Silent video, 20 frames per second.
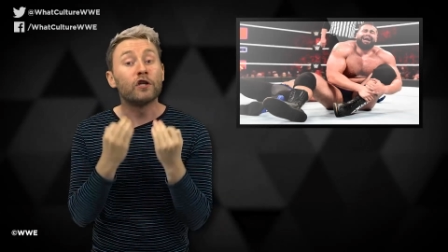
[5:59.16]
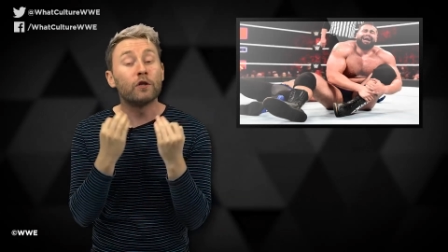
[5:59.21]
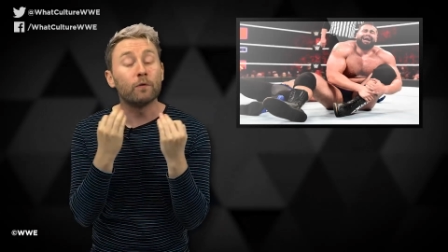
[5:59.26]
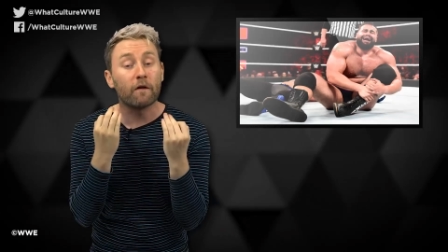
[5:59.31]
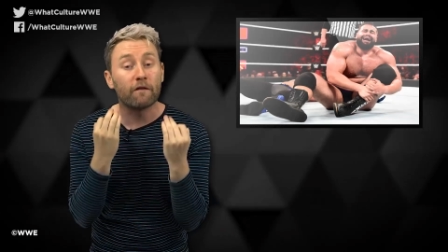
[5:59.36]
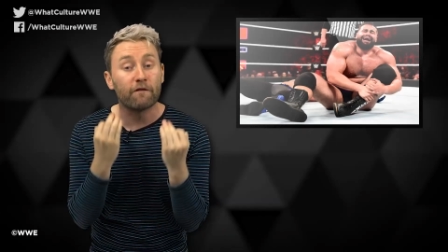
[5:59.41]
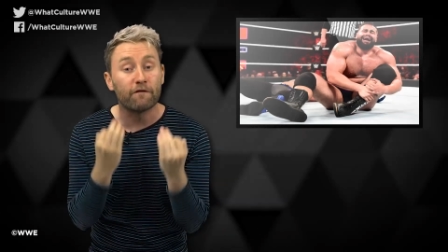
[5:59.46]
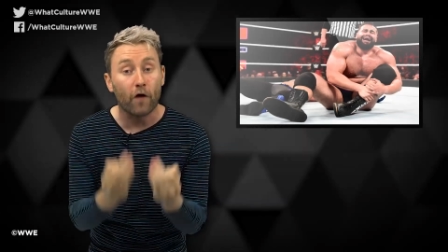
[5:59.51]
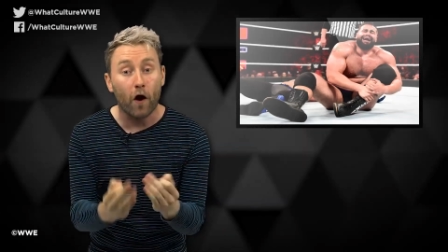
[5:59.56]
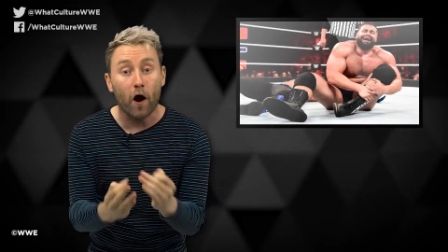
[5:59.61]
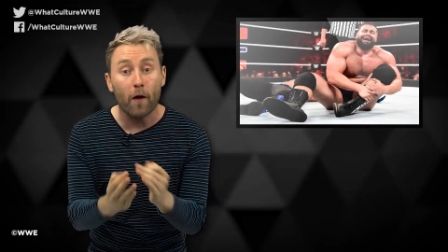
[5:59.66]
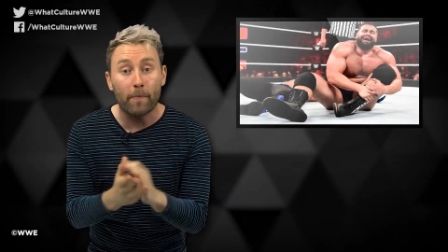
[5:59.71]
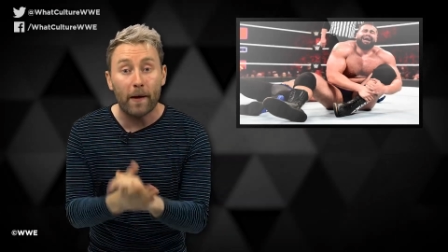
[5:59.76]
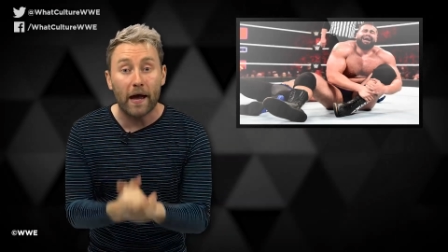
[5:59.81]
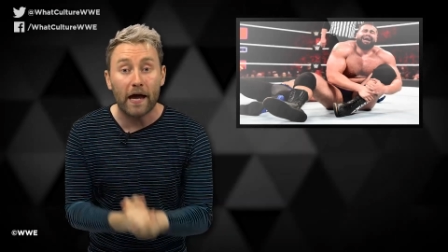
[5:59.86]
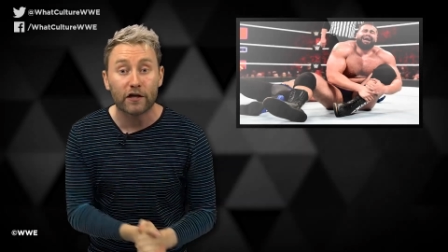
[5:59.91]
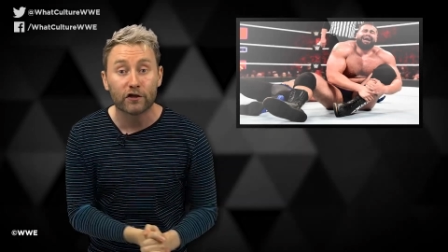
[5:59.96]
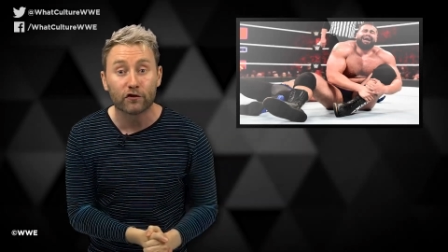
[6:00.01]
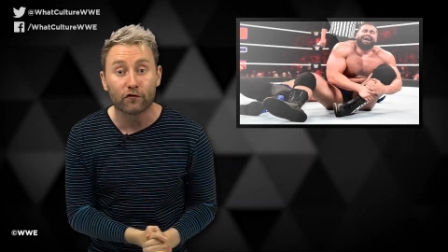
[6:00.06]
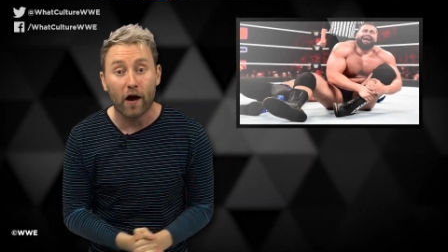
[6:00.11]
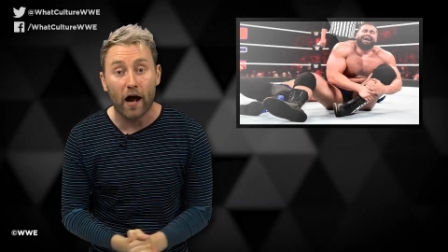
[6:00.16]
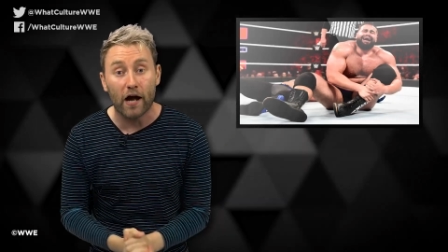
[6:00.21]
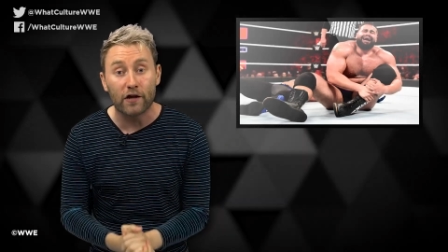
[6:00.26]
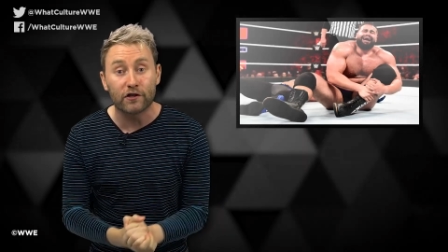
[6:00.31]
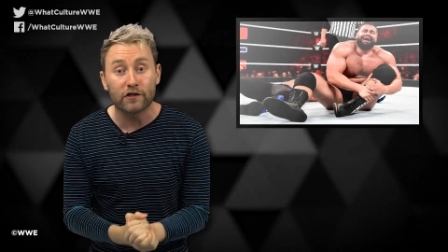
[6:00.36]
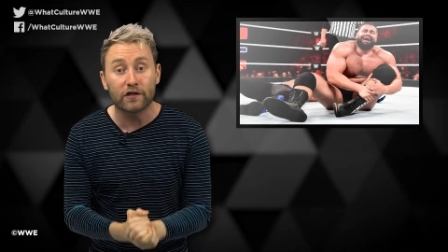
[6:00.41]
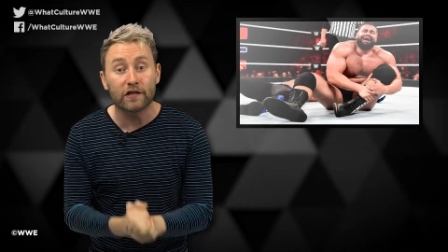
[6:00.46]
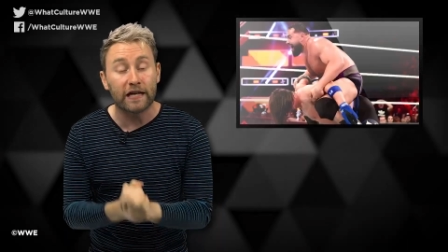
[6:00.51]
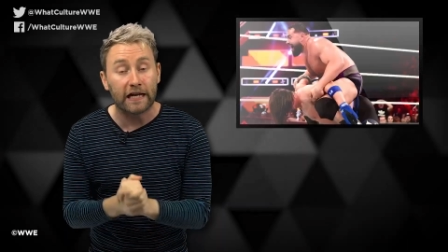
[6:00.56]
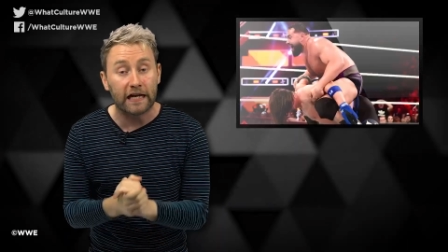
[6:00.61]
to a far better
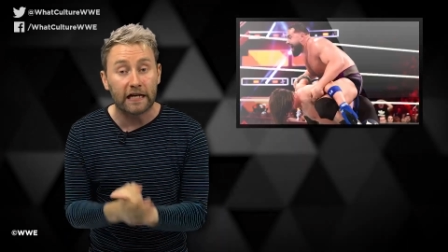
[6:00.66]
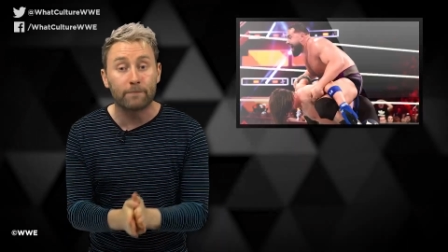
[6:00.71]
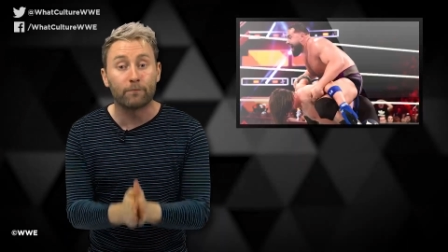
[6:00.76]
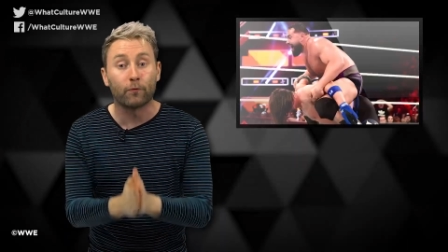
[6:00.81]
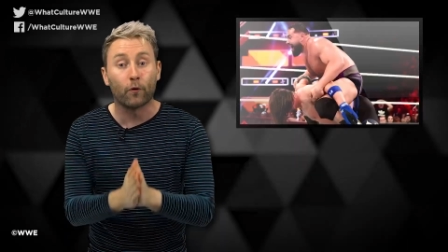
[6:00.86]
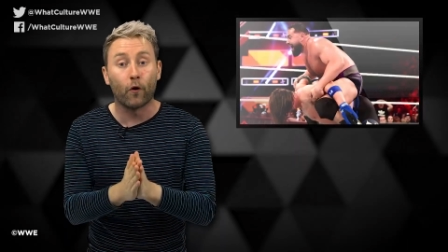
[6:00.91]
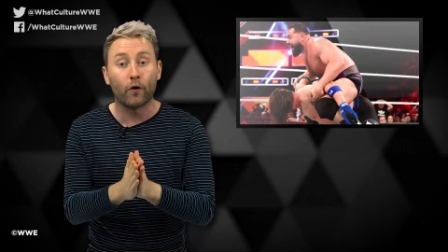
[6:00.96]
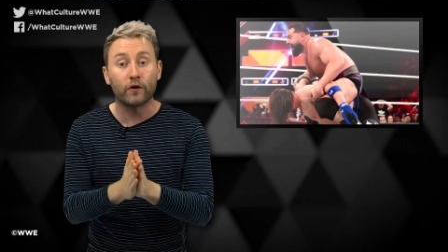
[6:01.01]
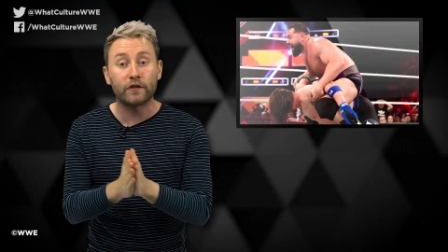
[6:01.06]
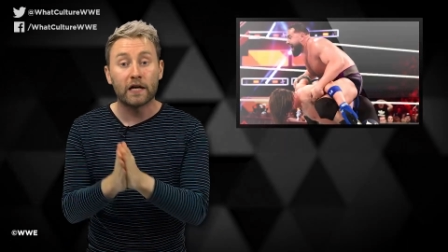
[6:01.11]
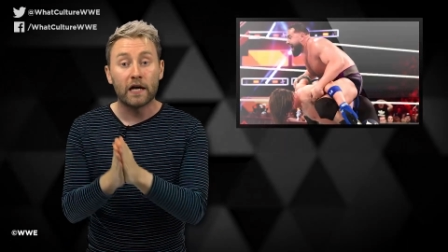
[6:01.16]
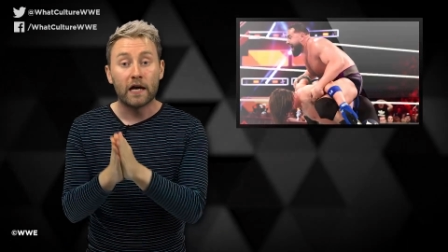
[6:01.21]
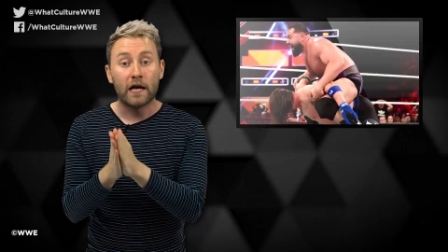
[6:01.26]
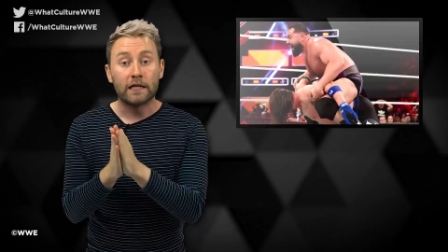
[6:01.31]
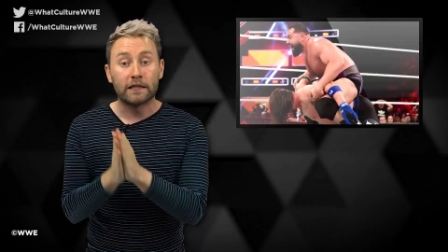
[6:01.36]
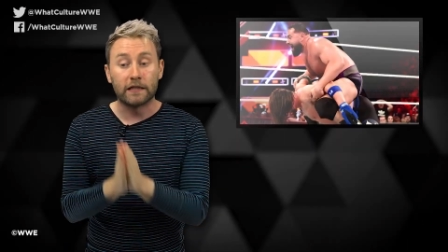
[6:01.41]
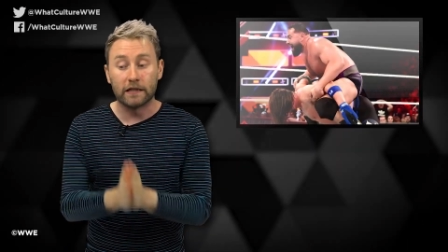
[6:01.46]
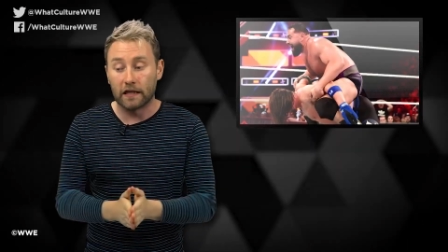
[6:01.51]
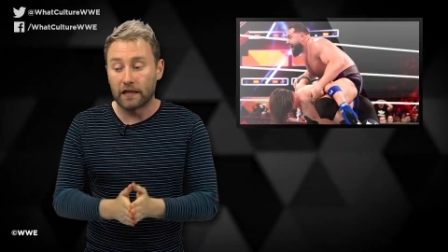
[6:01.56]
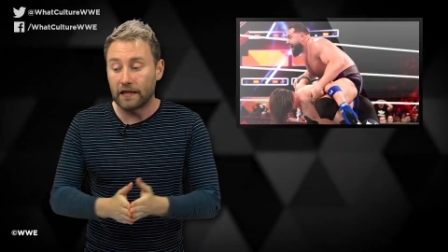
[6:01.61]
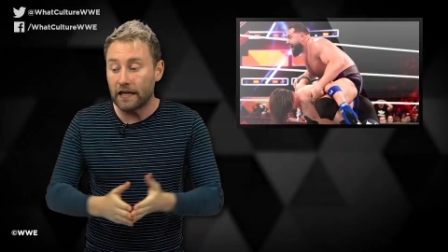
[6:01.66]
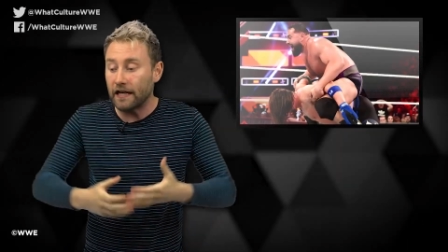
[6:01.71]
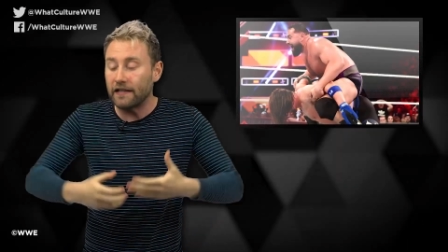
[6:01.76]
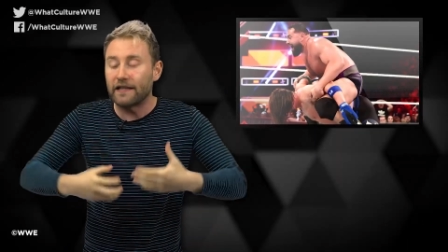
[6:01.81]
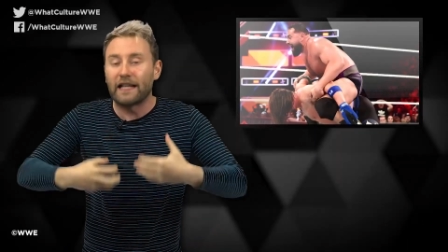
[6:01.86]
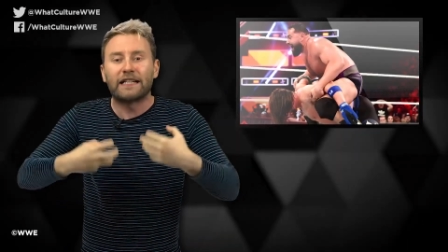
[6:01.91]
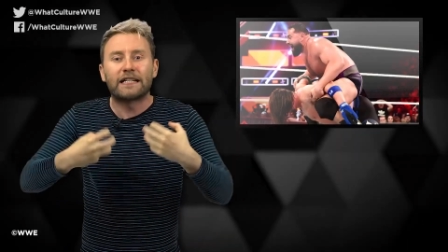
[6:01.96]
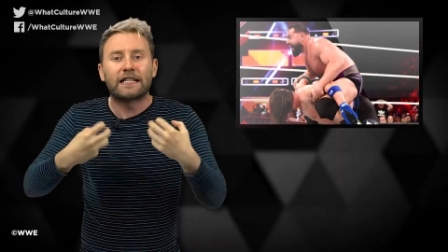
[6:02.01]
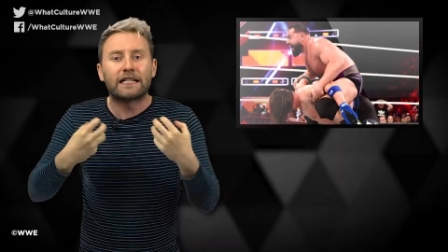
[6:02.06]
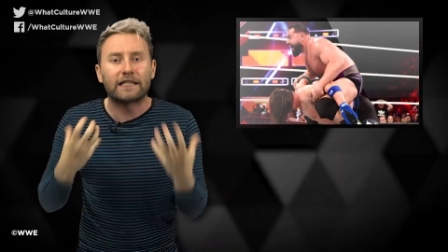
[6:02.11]
strategy than he'd brought to the thing.
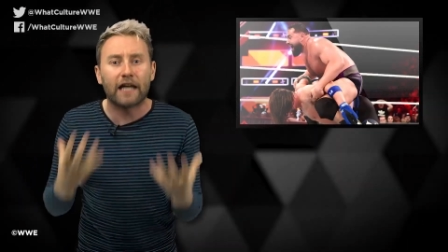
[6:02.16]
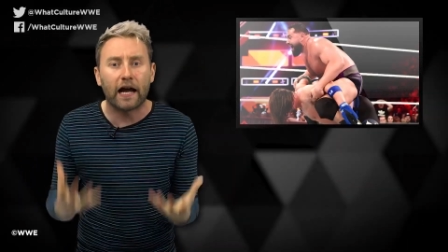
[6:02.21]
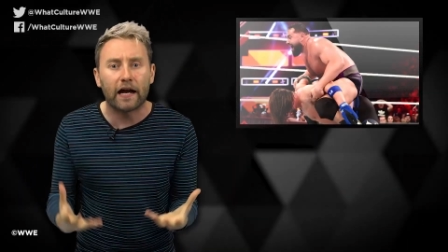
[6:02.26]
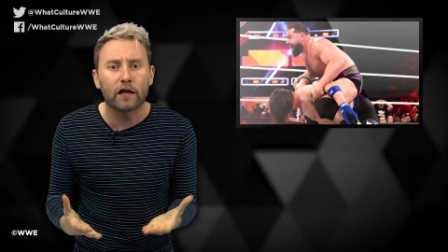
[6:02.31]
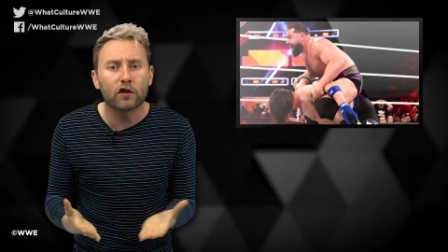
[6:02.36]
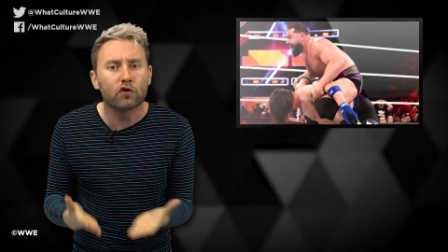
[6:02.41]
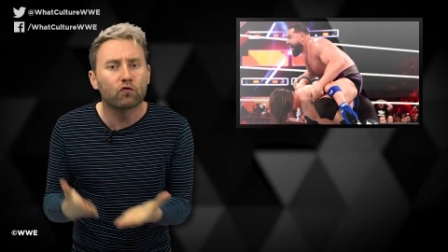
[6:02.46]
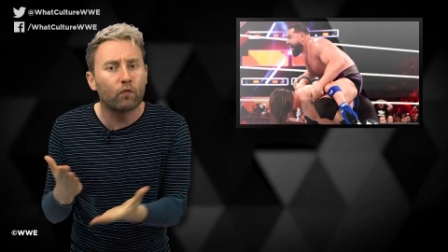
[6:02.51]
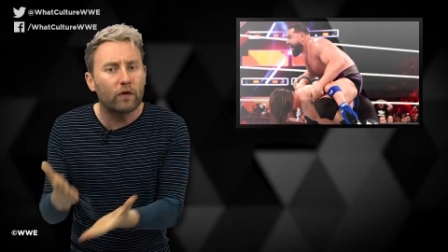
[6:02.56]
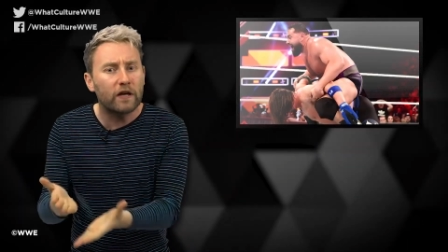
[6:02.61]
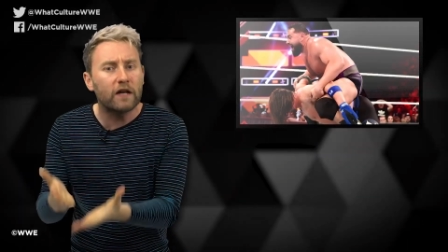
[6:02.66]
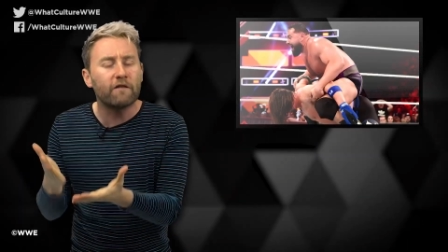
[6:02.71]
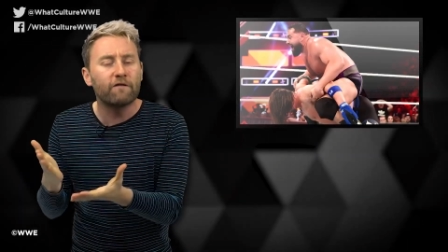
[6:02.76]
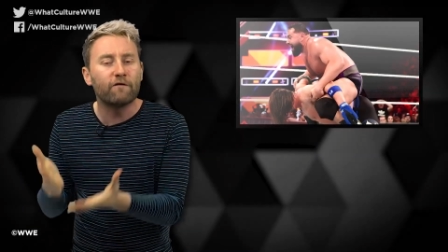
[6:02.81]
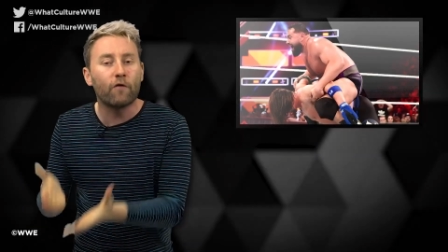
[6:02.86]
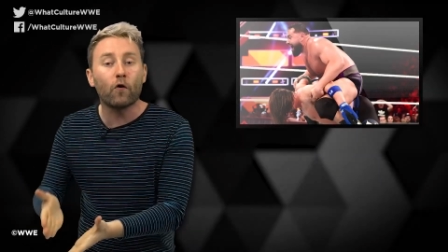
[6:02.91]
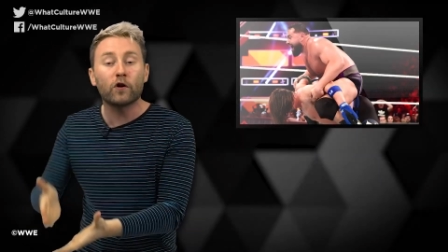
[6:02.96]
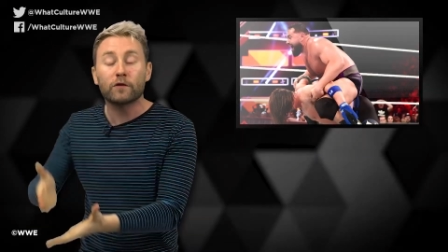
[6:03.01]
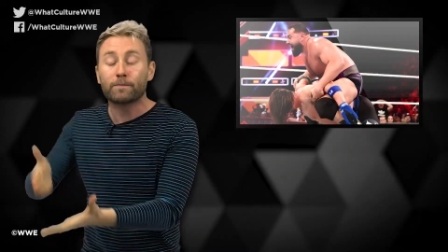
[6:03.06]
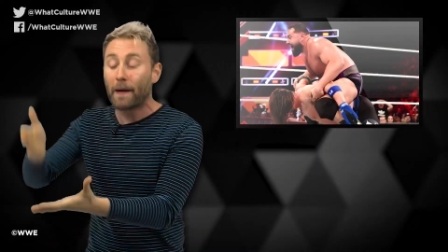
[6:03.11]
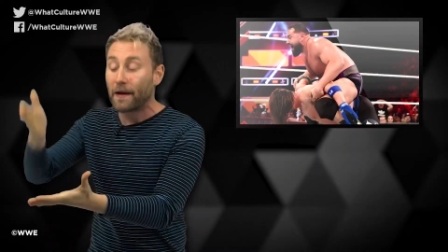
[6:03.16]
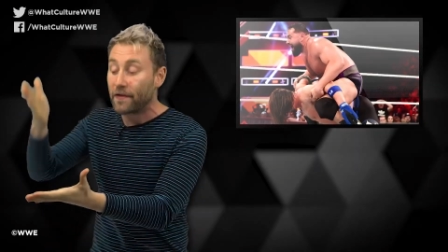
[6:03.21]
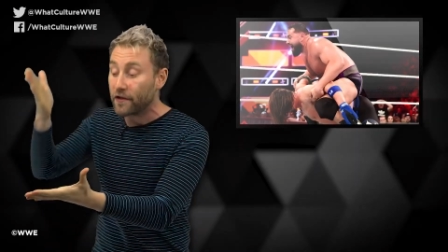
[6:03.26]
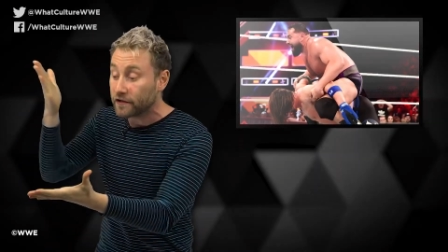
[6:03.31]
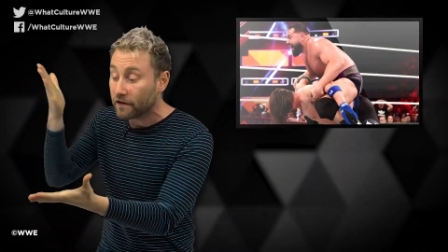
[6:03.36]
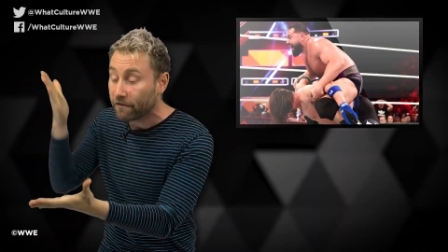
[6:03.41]
And then Styles, reinforced by the